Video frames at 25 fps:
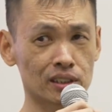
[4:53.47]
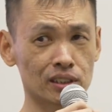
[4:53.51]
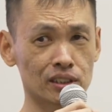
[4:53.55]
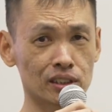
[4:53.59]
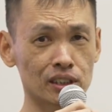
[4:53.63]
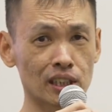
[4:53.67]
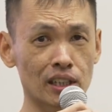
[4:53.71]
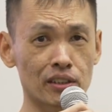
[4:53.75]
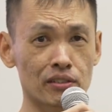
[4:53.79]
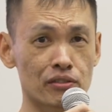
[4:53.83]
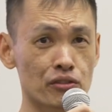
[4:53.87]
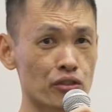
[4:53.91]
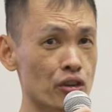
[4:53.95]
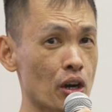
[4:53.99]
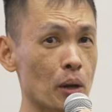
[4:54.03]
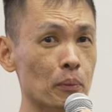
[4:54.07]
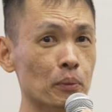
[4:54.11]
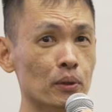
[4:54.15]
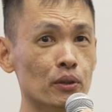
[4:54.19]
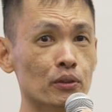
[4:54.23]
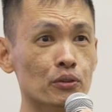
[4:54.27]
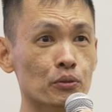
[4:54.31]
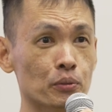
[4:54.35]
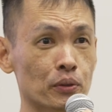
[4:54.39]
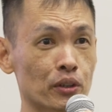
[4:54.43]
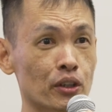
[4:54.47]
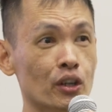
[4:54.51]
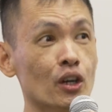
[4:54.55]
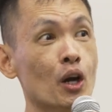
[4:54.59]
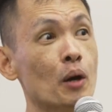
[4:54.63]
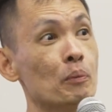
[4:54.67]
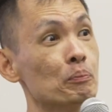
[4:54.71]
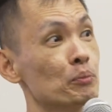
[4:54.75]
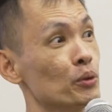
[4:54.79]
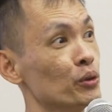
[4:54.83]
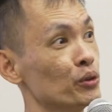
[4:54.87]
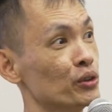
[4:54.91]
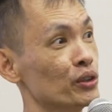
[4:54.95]
She had troubles with the
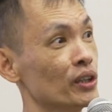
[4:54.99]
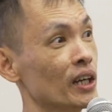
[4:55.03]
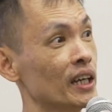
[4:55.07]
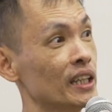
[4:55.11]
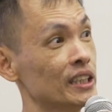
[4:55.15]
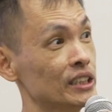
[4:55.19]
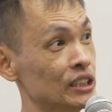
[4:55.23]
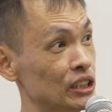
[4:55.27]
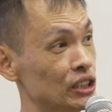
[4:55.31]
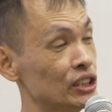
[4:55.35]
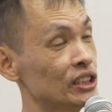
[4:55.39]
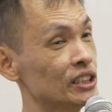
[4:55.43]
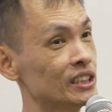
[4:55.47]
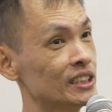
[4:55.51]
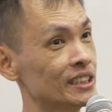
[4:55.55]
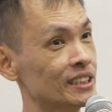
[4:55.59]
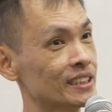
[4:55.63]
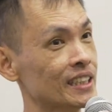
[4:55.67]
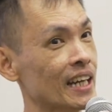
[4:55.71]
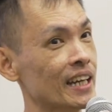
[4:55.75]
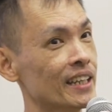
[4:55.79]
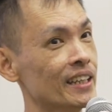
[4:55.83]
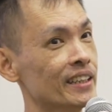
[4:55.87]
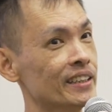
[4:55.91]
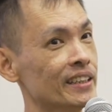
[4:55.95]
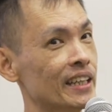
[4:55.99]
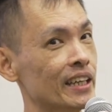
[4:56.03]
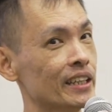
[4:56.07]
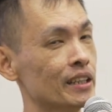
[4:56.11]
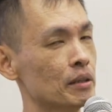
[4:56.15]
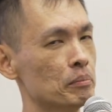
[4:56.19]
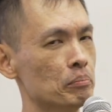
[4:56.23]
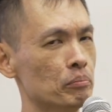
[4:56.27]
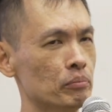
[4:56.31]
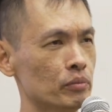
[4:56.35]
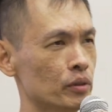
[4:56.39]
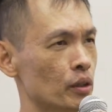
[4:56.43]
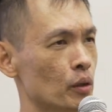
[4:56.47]
computer, and she decided that
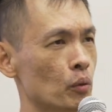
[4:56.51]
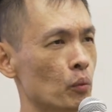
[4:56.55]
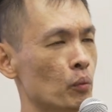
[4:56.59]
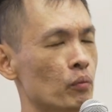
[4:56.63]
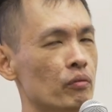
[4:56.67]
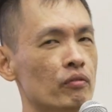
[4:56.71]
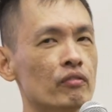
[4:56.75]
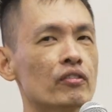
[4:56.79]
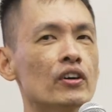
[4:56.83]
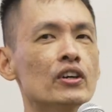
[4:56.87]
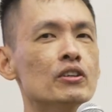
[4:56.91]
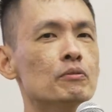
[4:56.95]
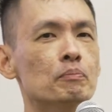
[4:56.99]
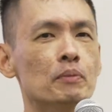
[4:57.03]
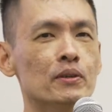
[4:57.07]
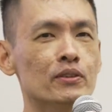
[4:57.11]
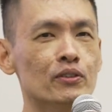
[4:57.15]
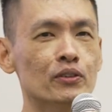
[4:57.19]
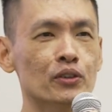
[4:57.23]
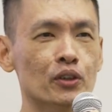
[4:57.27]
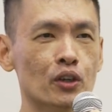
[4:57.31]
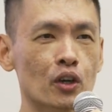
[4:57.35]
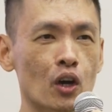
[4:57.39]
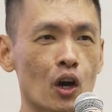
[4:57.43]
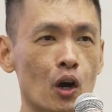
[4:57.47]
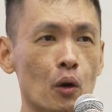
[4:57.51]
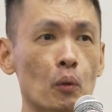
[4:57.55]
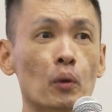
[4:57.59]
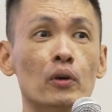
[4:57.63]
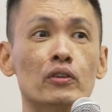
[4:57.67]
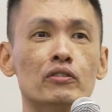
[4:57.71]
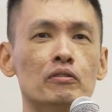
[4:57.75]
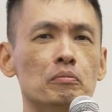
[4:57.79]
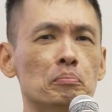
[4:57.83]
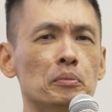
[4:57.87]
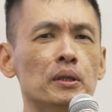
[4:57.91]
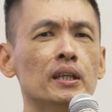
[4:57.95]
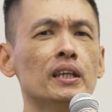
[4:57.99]
the first person to call
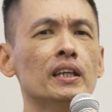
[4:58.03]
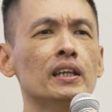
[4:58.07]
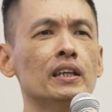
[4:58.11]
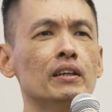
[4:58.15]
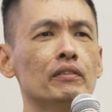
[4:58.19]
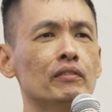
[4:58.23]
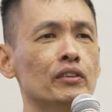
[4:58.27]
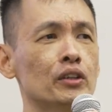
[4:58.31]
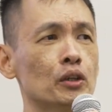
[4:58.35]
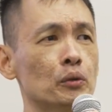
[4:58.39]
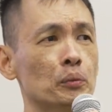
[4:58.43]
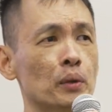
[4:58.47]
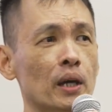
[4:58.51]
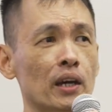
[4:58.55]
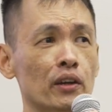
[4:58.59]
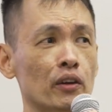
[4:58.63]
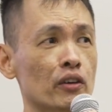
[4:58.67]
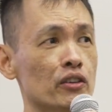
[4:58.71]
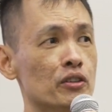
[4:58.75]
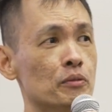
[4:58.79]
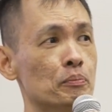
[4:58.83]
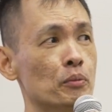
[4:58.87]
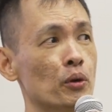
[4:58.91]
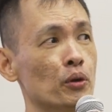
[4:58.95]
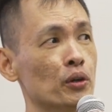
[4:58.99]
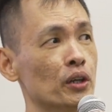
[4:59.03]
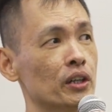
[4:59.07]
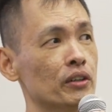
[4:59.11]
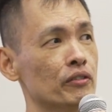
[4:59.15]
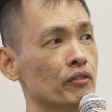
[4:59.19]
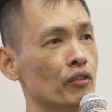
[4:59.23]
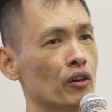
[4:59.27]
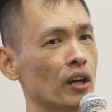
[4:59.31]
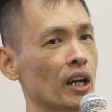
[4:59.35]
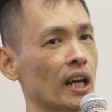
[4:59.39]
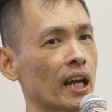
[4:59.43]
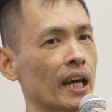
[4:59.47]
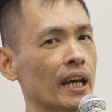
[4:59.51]
was me, even though we had not spoken
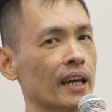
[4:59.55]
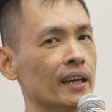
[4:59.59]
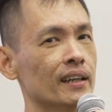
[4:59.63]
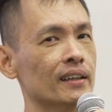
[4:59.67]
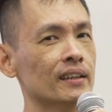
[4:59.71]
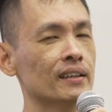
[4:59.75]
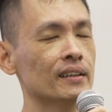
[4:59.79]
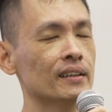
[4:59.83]
for like